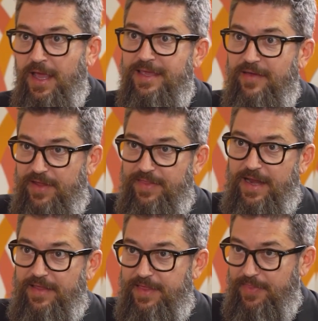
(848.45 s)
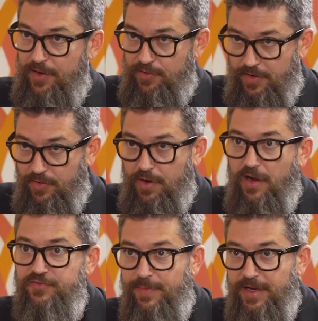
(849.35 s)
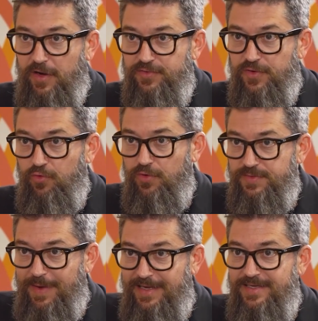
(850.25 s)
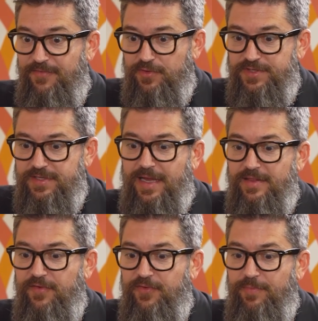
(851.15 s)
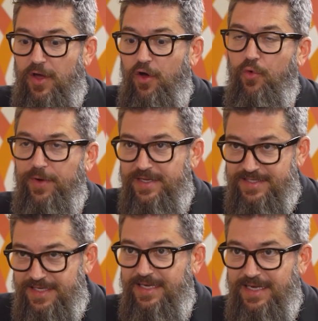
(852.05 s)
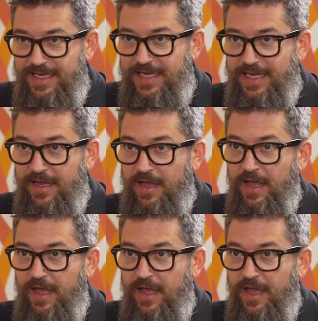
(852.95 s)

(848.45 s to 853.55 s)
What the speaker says: given that I think your country-by-country rules may differ slightly from the OECD.